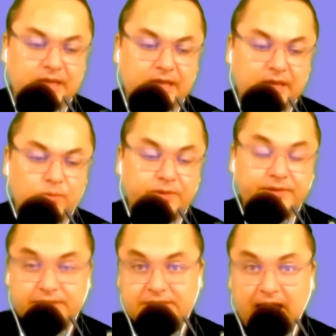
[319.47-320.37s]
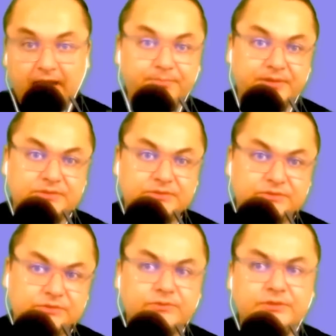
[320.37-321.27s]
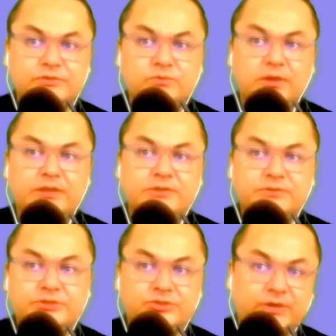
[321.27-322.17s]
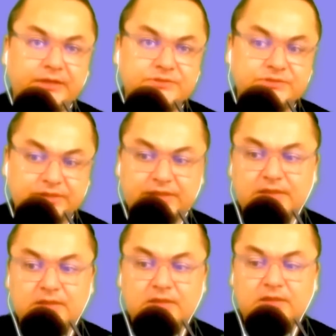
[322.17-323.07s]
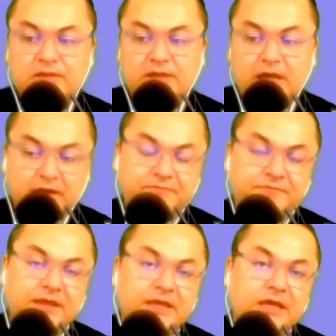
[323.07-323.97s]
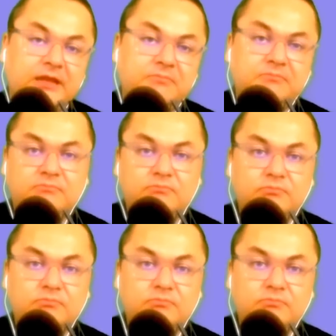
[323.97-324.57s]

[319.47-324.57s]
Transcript: And when this happens, students want to try to see if they can